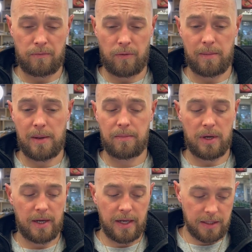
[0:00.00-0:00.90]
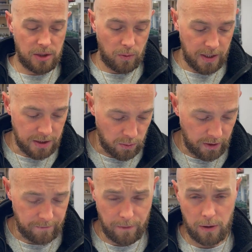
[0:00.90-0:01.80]
Remember, in
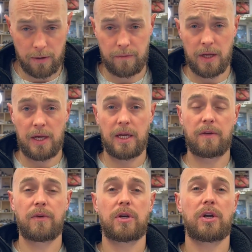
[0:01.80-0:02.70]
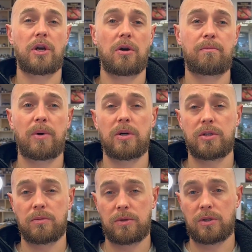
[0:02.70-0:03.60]
2025, if you're going to go buy
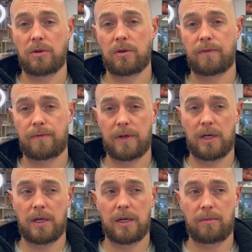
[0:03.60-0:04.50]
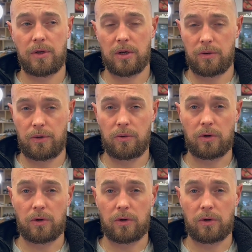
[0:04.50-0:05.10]
some stuff, you know, new